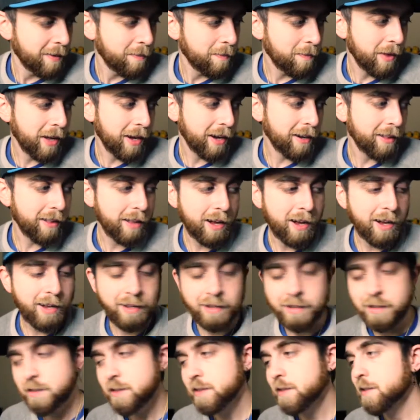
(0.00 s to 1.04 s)
I'm not gonna
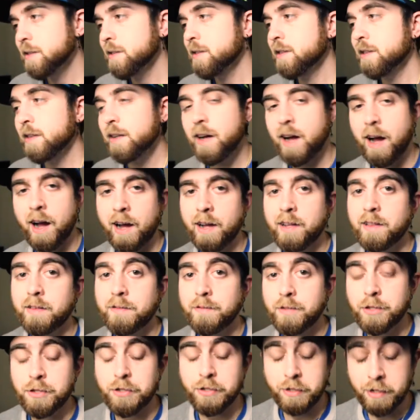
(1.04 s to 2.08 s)
lie, kind
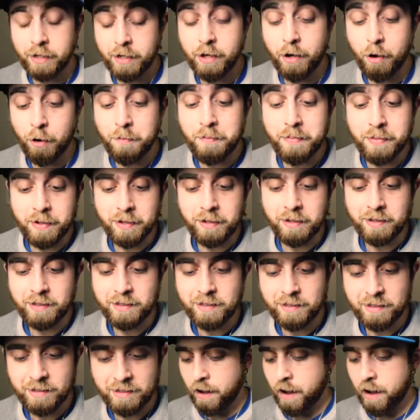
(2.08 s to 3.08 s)
of a shitty opening.